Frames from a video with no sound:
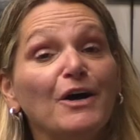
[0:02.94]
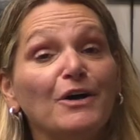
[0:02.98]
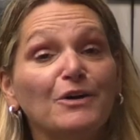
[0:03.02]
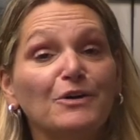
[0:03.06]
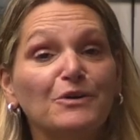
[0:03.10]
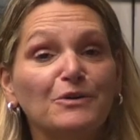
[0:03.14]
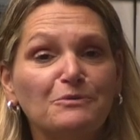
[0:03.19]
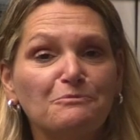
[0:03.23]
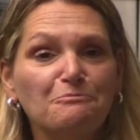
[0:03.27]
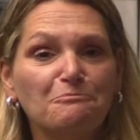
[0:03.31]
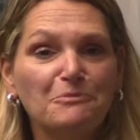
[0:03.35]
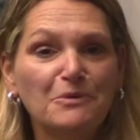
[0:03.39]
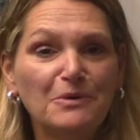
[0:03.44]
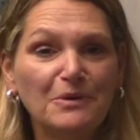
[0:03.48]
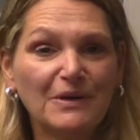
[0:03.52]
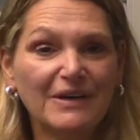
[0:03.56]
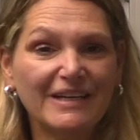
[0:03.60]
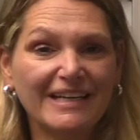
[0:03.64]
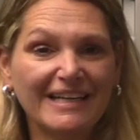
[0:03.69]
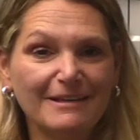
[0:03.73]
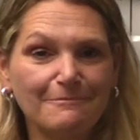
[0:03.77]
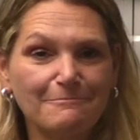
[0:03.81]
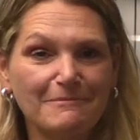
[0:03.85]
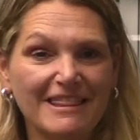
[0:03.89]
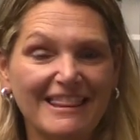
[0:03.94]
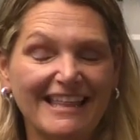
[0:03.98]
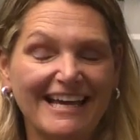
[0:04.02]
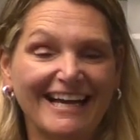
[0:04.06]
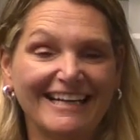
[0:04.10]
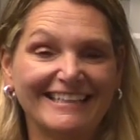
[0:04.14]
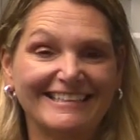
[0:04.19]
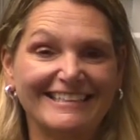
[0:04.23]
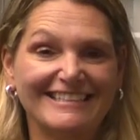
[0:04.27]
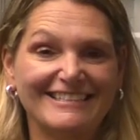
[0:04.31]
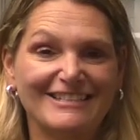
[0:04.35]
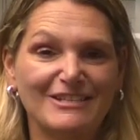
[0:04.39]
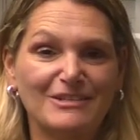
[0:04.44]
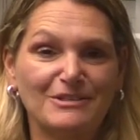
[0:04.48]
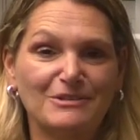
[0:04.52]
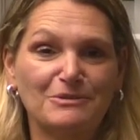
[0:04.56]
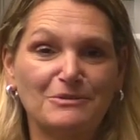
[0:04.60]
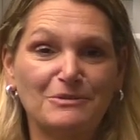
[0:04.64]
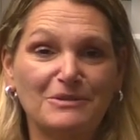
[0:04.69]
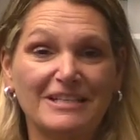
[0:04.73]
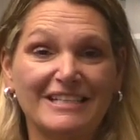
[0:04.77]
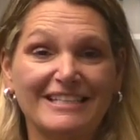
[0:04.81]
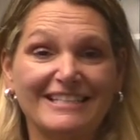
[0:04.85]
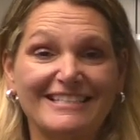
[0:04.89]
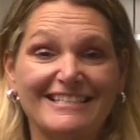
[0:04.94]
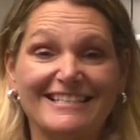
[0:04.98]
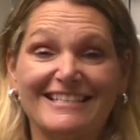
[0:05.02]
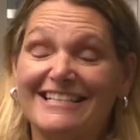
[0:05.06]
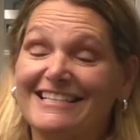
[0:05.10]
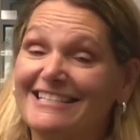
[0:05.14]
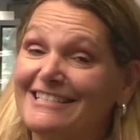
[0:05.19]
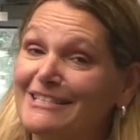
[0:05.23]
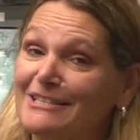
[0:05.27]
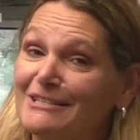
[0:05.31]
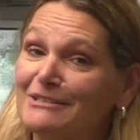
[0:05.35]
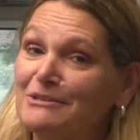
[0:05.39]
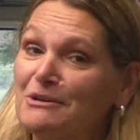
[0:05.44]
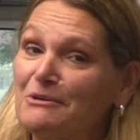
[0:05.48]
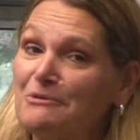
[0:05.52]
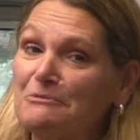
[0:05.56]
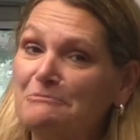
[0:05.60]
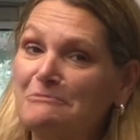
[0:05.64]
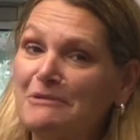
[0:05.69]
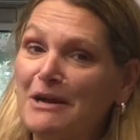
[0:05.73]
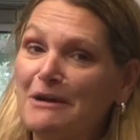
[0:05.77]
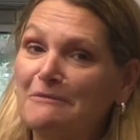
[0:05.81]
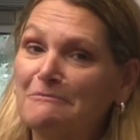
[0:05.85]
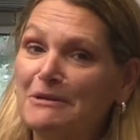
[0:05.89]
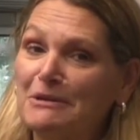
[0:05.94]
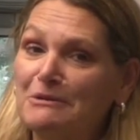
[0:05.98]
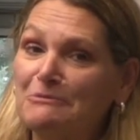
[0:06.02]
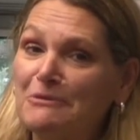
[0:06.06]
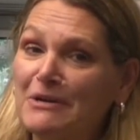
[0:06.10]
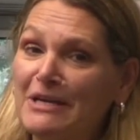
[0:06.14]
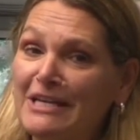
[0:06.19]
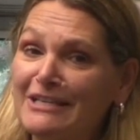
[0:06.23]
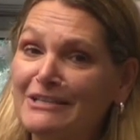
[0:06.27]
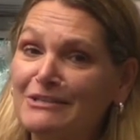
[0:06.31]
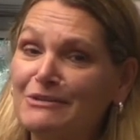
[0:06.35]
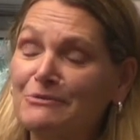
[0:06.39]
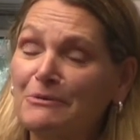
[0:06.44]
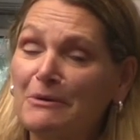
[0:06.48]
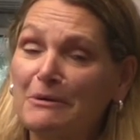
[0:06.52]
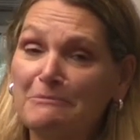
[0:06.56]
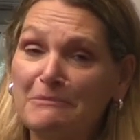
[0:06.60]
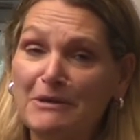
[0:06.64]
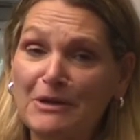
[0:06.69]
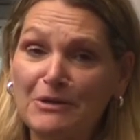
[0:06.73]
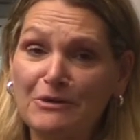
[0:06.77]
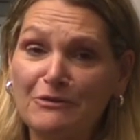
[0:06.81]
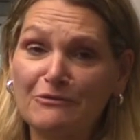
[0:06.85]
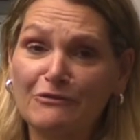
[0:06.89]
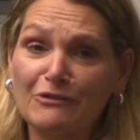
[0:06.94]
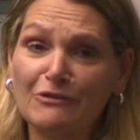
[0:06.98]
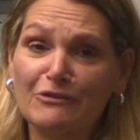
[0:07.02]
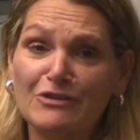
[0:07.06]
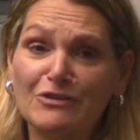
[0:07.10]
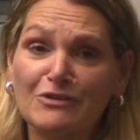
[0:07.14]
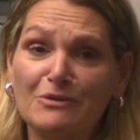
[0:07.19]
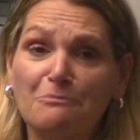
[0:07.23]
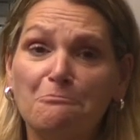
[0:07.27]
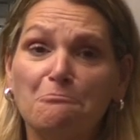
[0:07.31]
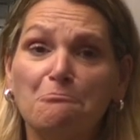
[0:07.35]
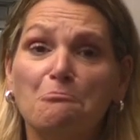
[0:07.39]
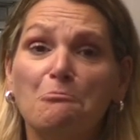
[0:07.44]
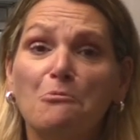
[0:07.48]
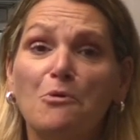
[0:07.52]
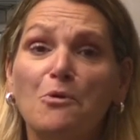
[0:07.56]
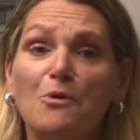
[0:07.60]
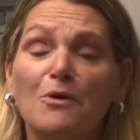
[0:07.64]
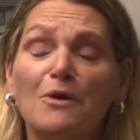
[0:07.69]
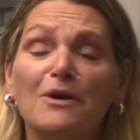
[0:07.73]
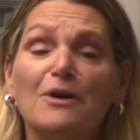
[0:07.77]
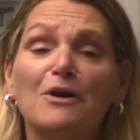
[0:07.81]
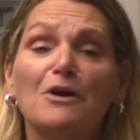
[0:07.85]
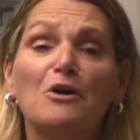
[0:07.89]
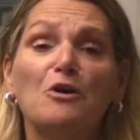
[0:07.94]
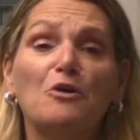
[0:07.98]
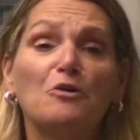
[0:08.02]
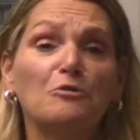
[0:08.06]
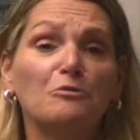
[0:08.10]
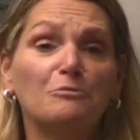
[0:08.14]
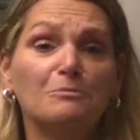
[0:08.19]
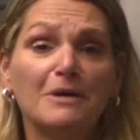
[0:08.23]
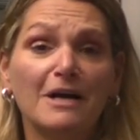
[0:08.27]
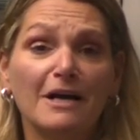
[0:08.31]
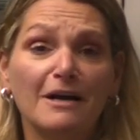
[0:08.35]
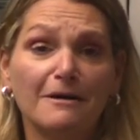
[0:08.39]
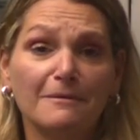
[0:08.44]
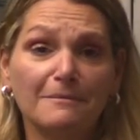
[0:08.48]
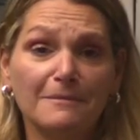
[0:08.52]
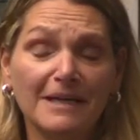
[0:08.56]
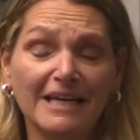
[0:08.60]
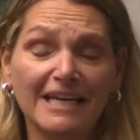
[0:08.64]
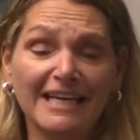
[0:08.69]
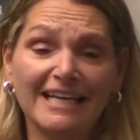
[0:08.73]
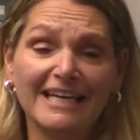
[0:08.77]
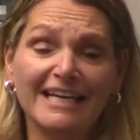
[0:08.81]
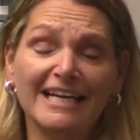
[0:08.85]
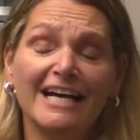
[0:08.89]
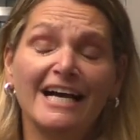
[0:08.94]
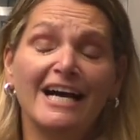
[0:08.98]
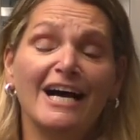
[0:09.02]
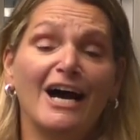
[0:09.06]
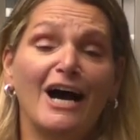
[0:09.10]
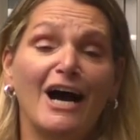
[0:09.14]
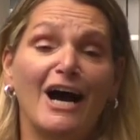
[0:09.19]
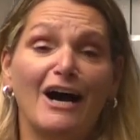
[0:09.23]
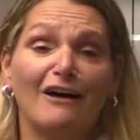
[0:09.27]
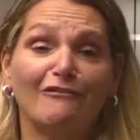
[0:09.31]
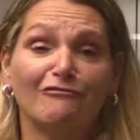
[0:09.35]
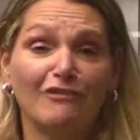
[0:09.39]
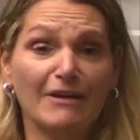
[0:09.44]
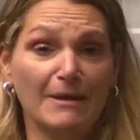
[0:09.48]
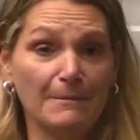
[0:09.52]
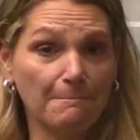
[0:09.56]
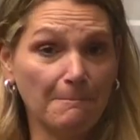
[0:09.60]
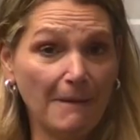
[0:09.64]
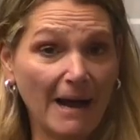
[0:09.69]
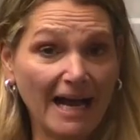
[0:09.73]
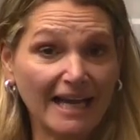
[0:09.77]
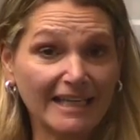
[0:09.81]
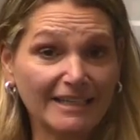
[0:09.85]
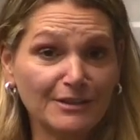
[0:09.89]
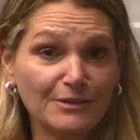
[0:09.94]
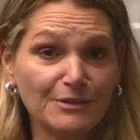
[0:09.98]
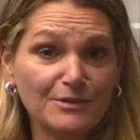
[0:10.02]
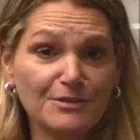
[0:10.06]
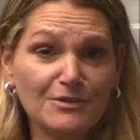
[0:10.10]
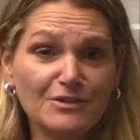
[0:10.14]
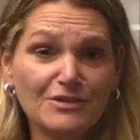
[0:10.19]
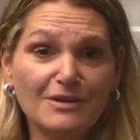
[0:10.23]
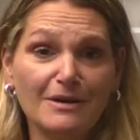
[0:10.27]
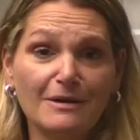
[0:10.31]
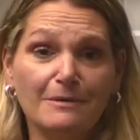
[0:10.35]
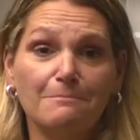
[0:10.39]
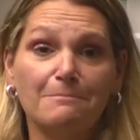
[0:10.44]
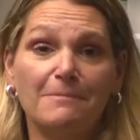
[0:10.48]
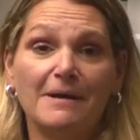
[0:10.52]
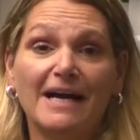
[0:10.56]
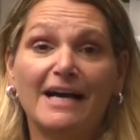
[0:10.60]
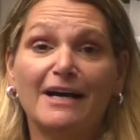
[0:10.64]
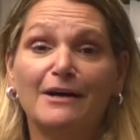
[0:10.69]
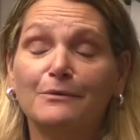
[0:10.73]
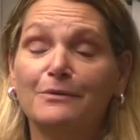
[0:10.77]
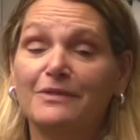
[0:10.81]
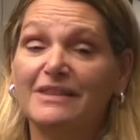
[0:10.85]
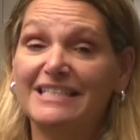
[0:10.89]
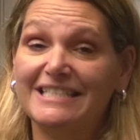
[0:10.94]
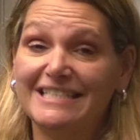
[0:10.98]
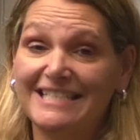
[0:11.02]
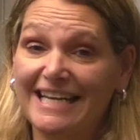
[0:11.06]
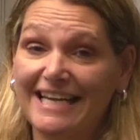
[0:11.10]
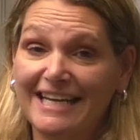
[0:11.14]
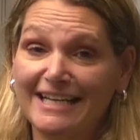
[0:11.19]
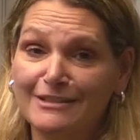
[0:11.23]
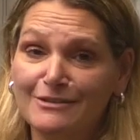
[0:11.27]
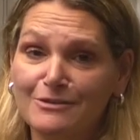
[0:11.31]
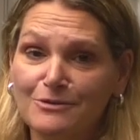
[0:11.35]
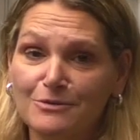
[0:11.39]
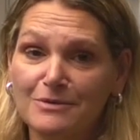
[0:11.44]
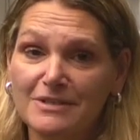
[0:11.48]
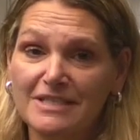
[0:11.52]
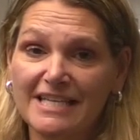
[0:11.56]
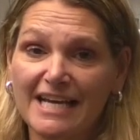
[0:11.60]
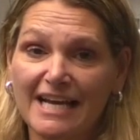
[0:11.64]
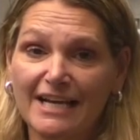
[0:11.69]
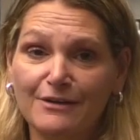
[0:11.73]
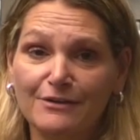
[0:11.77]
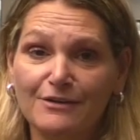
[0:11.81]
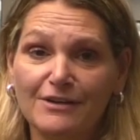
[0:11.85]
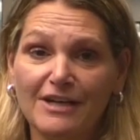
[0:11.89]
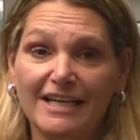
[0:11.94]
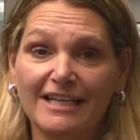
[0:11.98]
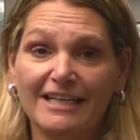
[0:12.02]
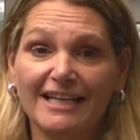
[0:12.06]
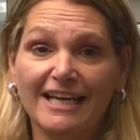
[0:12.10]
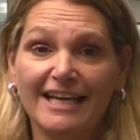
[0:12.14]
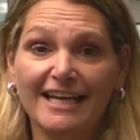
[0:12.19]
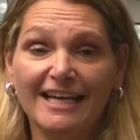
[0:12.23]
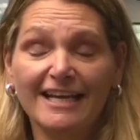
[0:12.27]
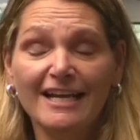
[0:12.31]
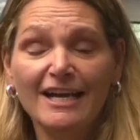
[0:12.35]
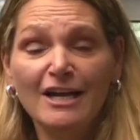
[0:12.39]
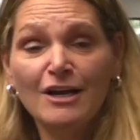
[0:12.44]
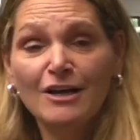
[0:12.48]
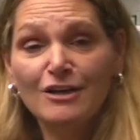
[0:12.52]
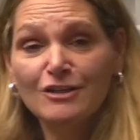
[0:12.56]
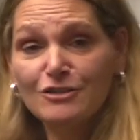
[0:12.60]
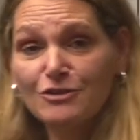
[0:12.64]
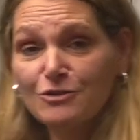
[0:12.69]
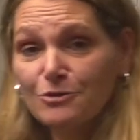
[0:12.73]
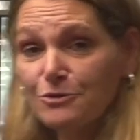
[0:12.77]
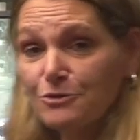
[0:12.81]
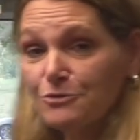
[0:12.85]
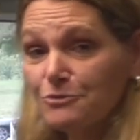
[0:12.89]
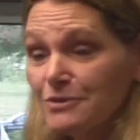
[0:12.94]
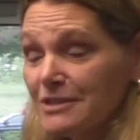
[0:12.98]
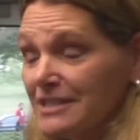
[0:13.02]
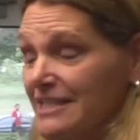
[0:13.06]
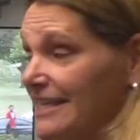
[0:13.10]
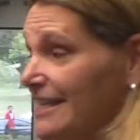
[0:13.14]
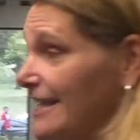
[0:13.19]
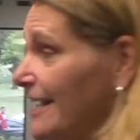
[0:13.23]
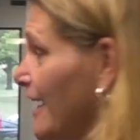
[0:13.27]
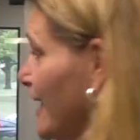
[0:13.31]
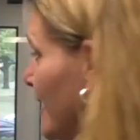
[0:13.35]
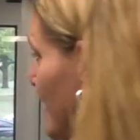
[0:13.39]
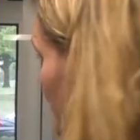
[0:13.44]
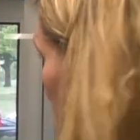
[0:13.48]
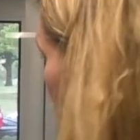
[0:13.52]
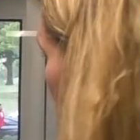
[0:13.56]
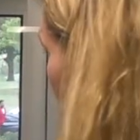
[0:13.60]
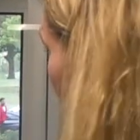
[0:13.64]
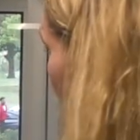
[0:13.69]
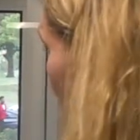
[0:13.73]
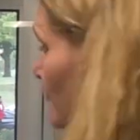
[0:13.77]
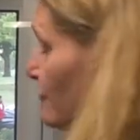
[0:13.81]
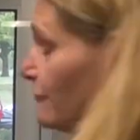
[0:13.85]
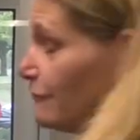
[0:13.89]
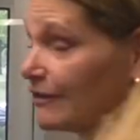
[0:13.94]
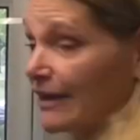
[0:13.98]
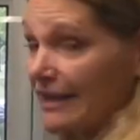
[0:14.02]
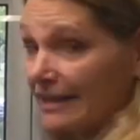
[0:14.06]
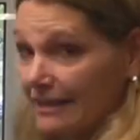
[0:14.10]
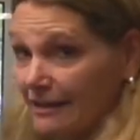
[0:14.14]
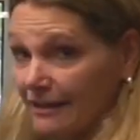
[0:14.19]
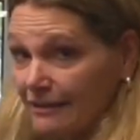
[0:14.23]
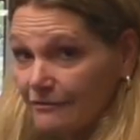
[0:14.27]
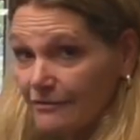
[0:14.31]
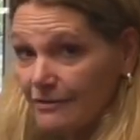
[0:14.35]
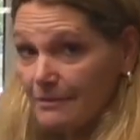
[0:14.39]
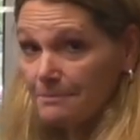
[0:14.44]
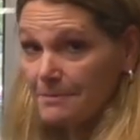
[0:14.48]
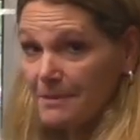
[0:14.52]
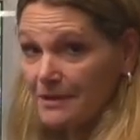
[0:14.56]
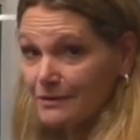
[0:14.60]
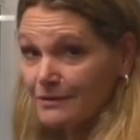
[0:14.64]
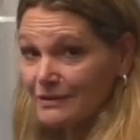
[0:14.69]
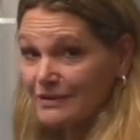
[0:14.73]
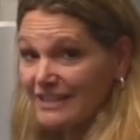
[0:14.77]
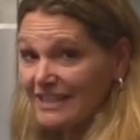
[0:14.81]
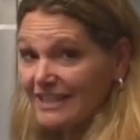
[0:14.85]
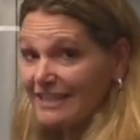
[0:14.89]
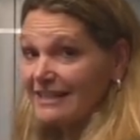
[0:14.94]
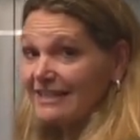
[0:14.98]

Good morning, Methacton students. This is homecoming week, so I'm here for some more homecoming uh, reminders about the dance on Saturday night. So you see I am in the front of the building.